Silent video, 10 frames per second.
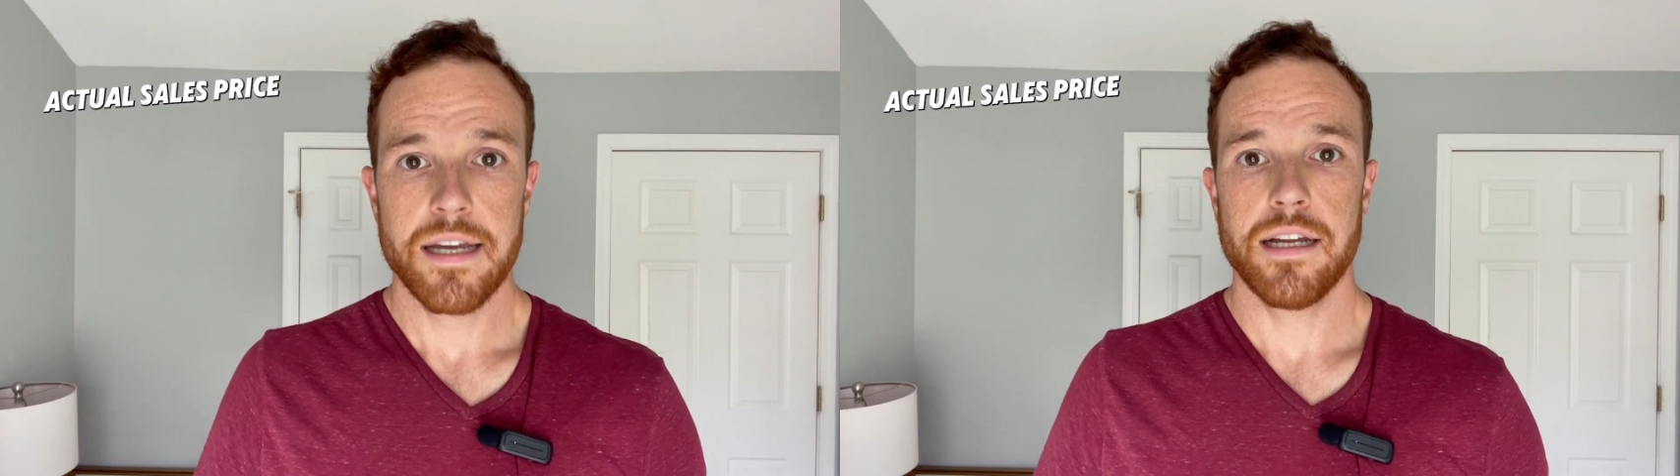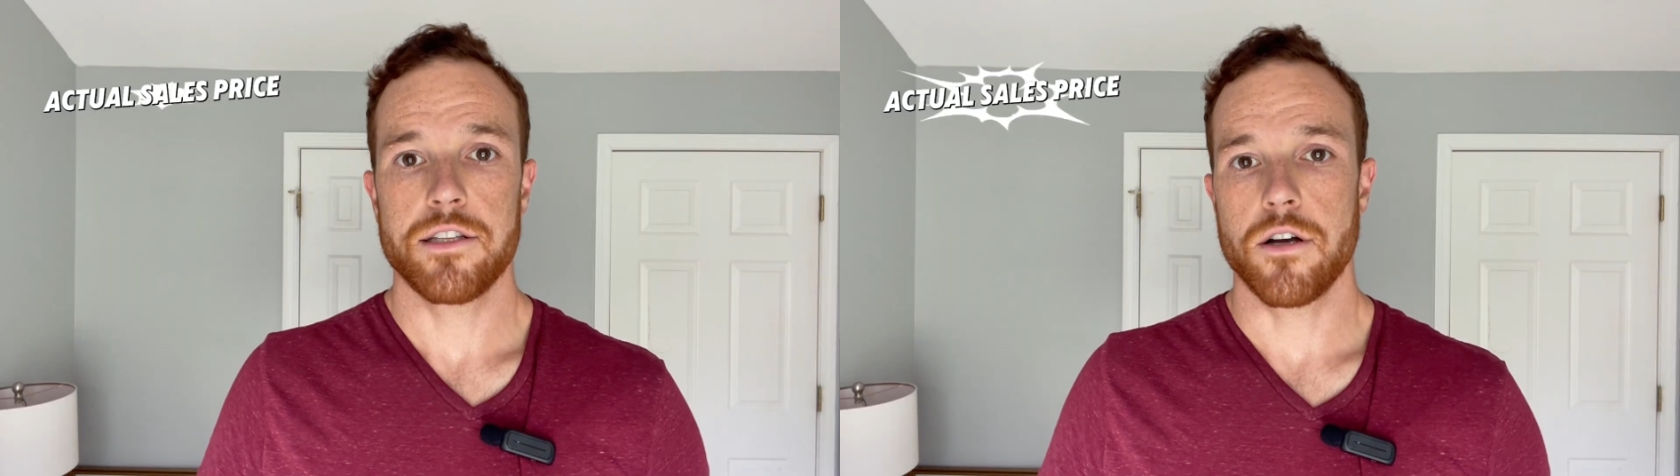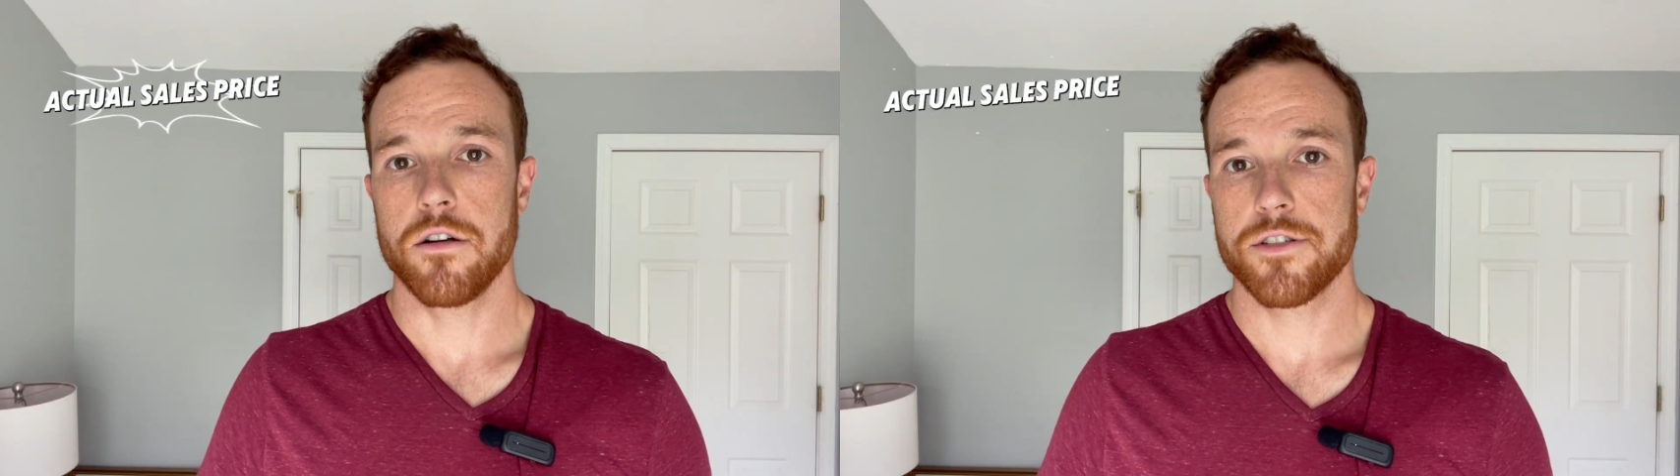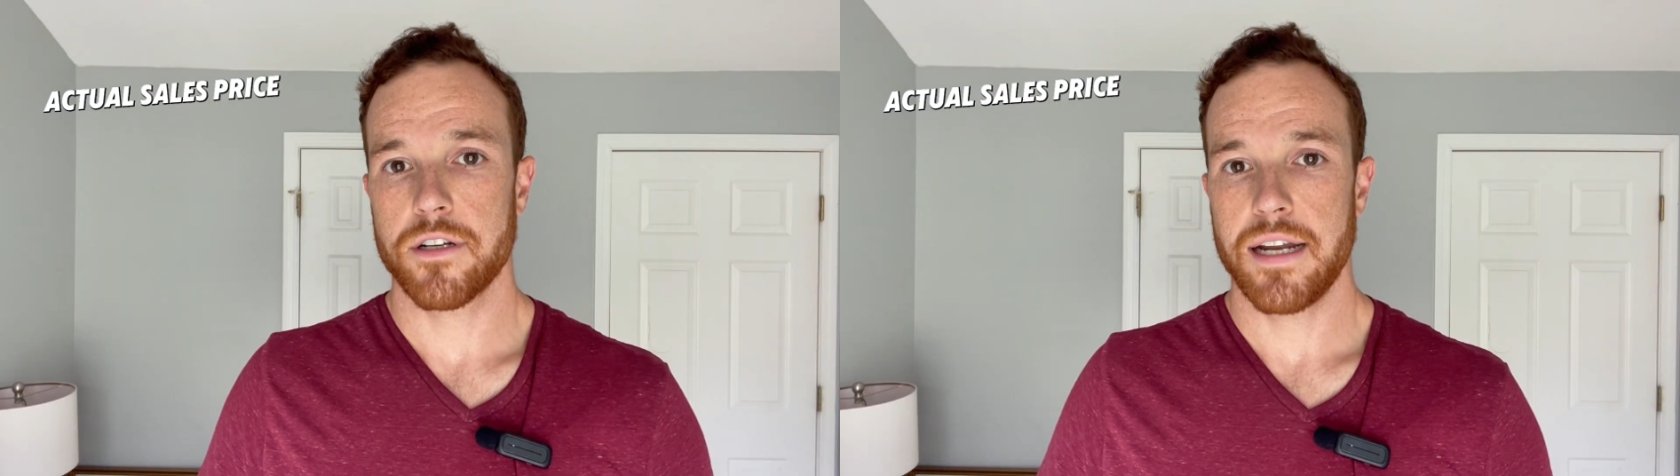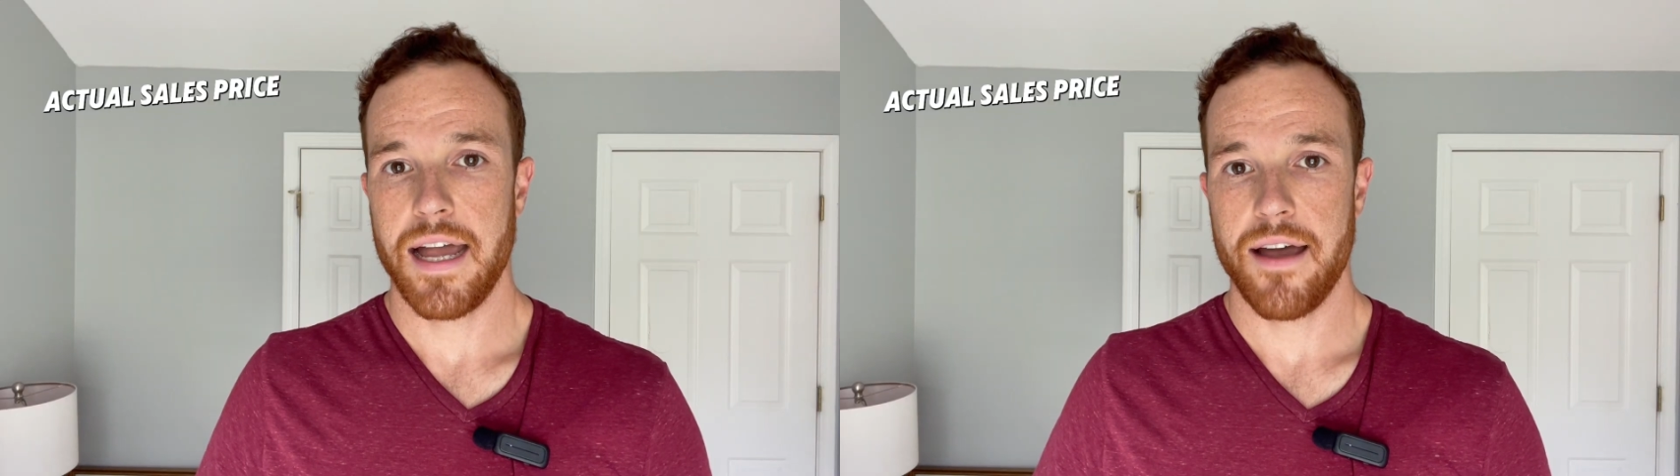It's also
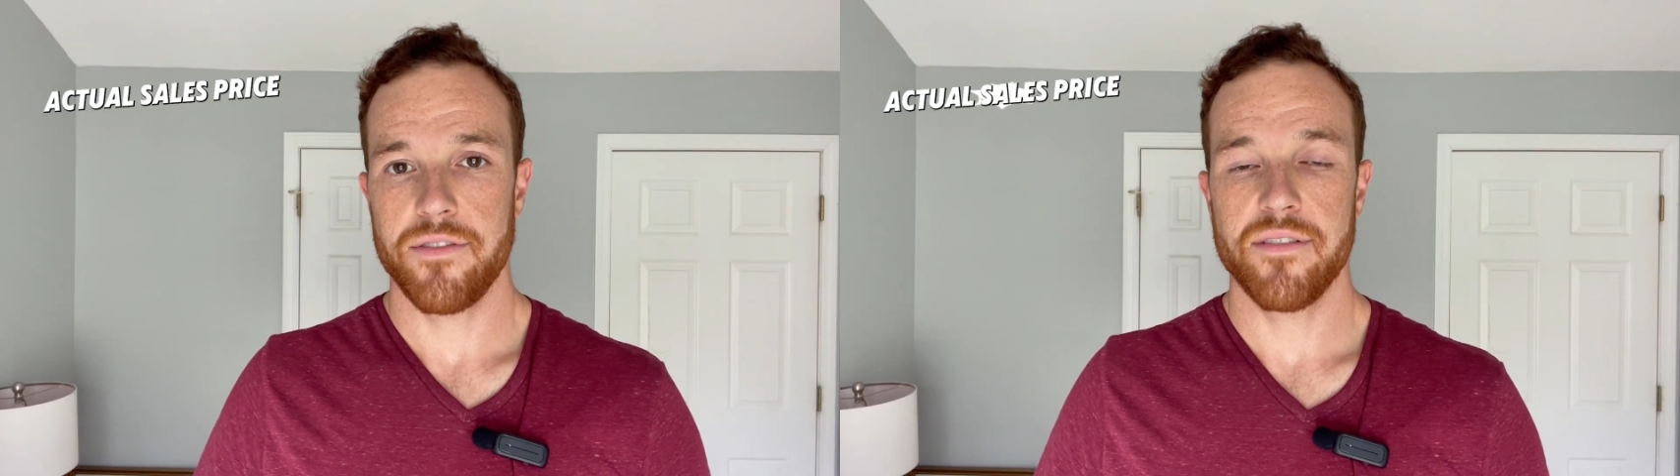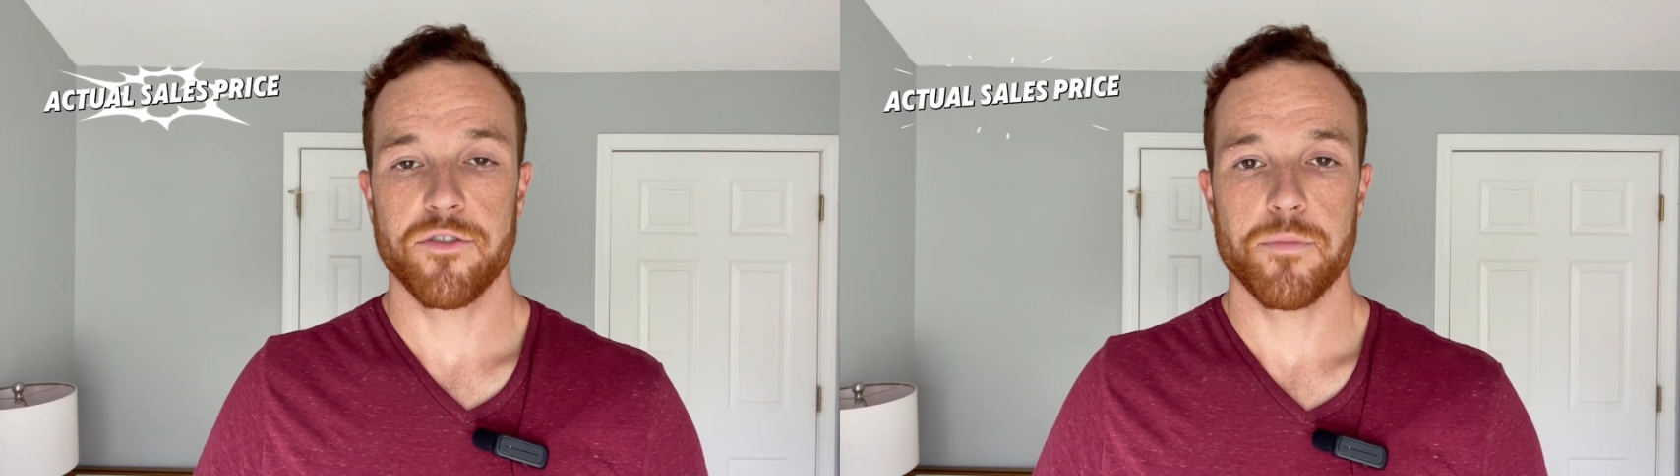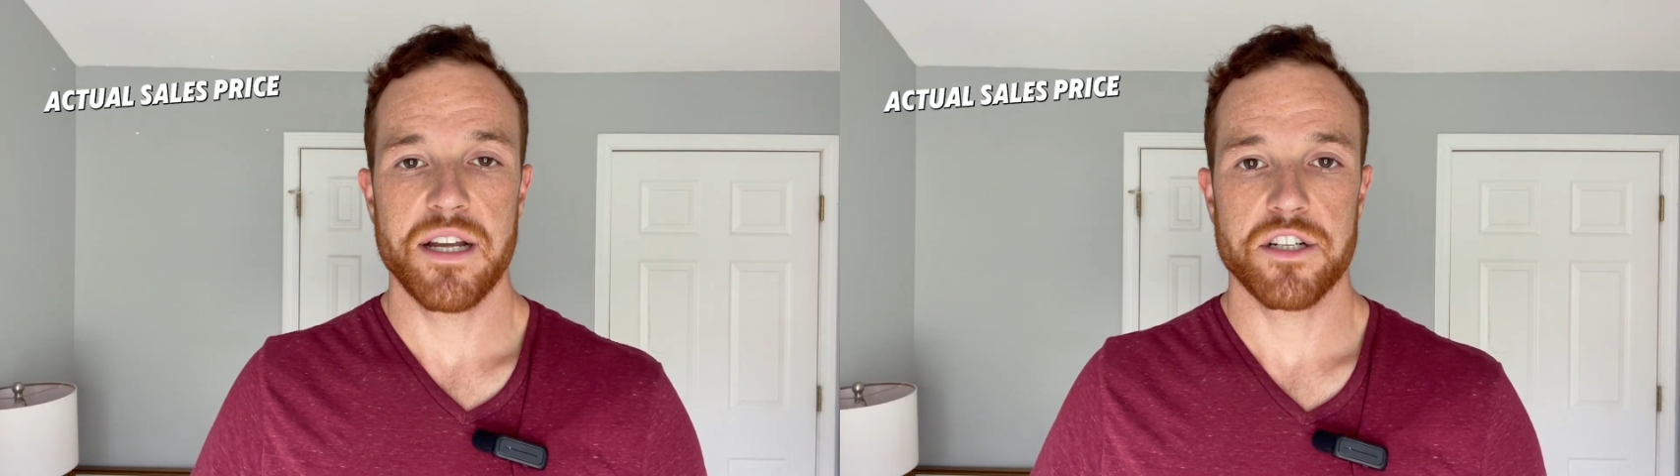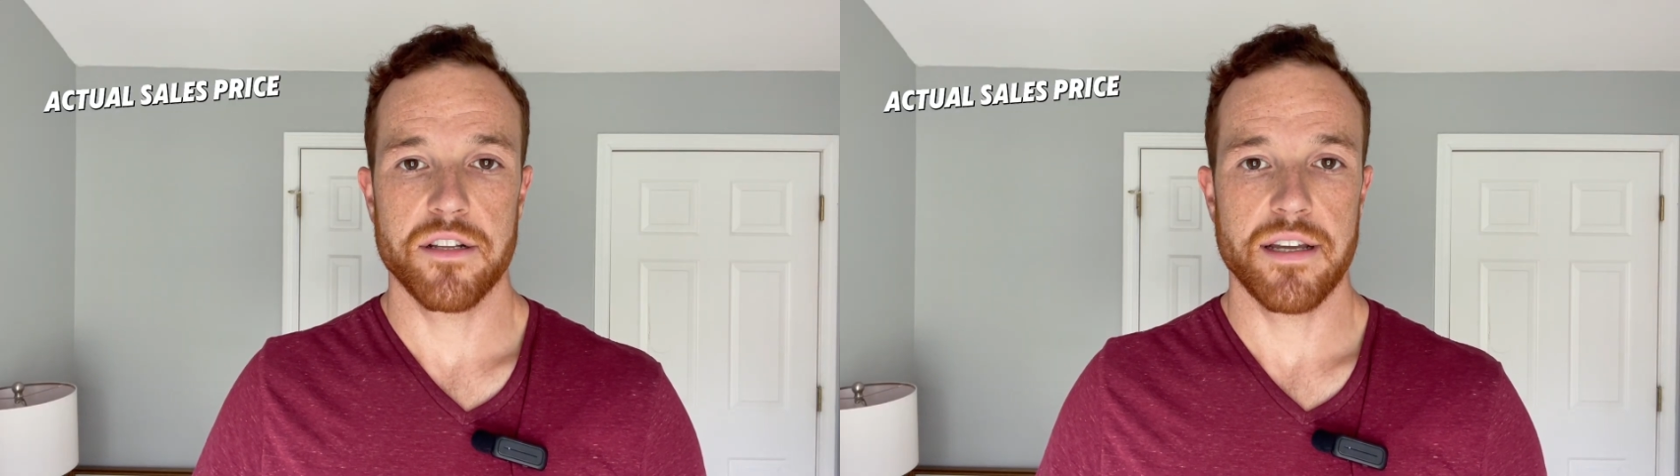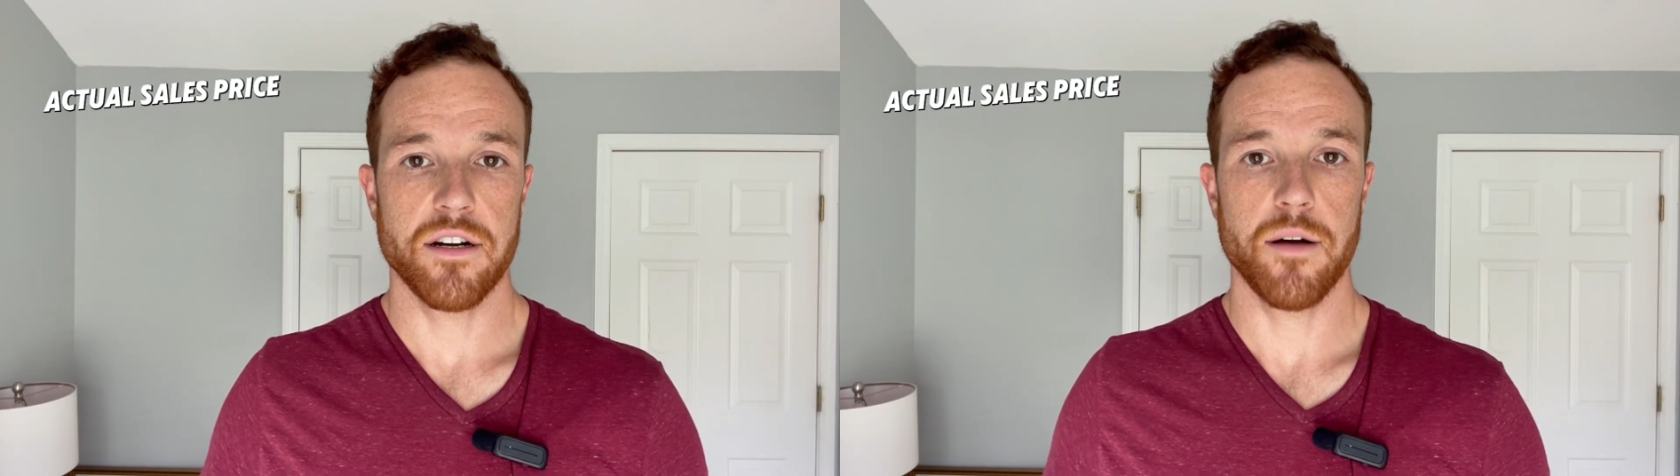going to have information
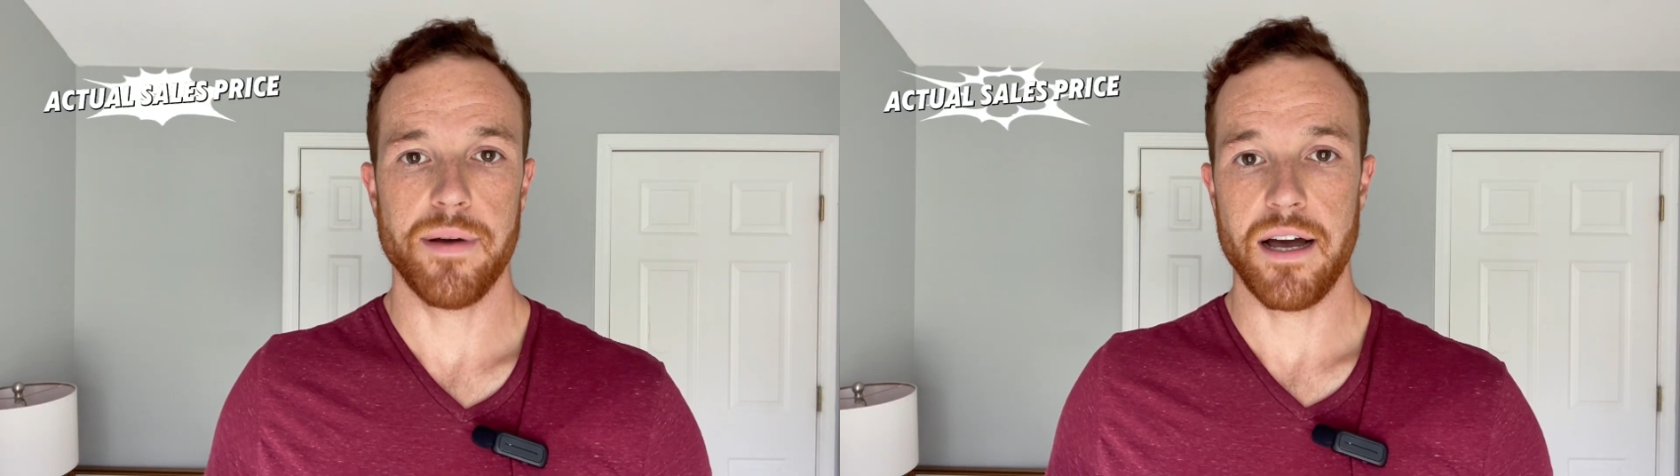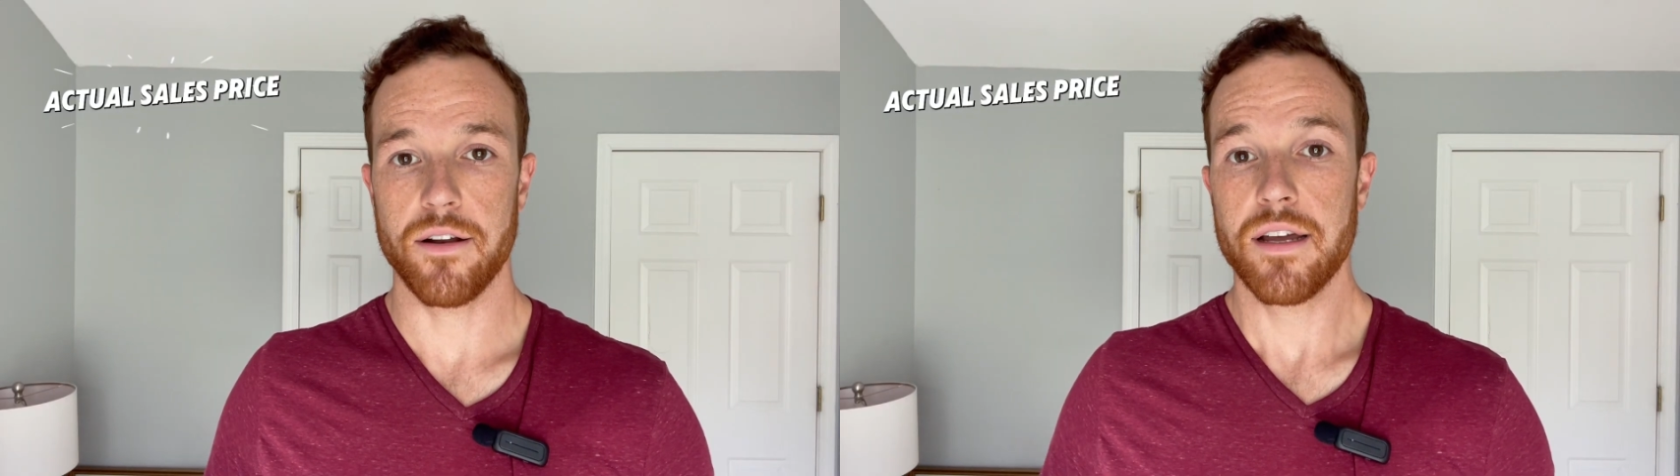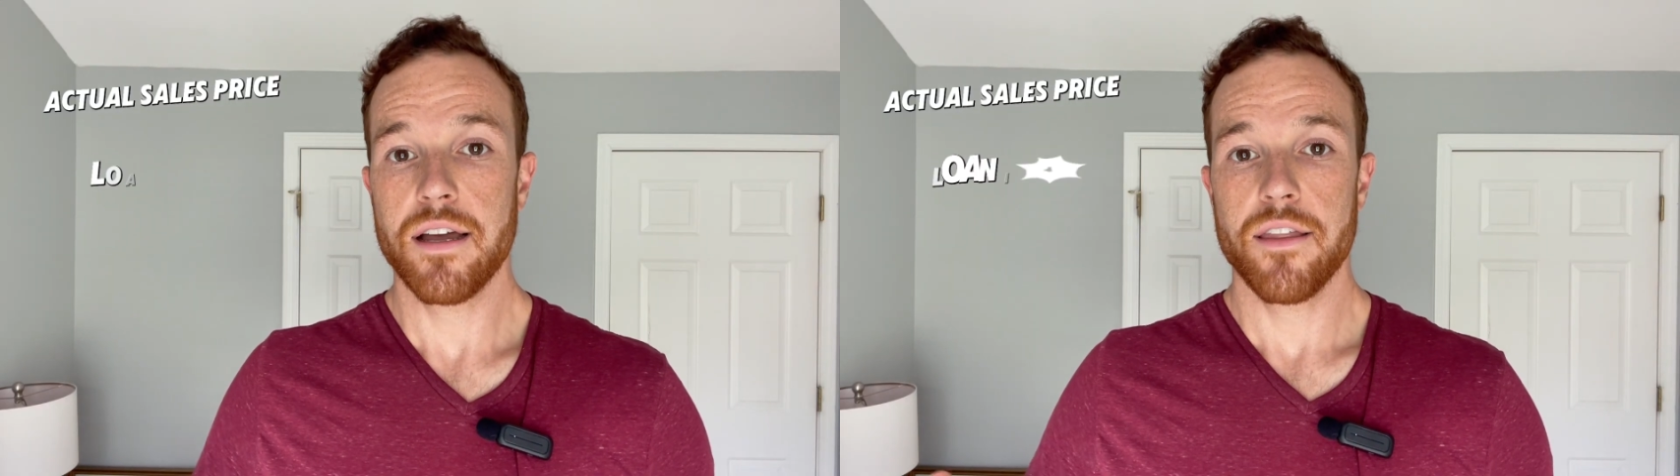in there about